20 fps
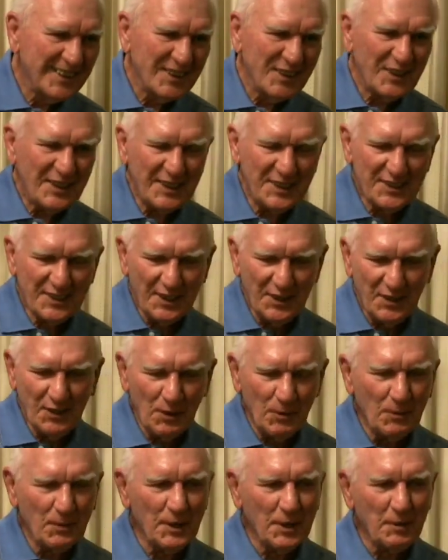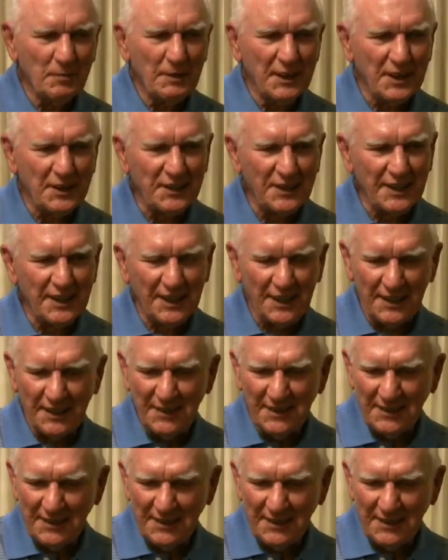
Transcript: he said, don't worry about that.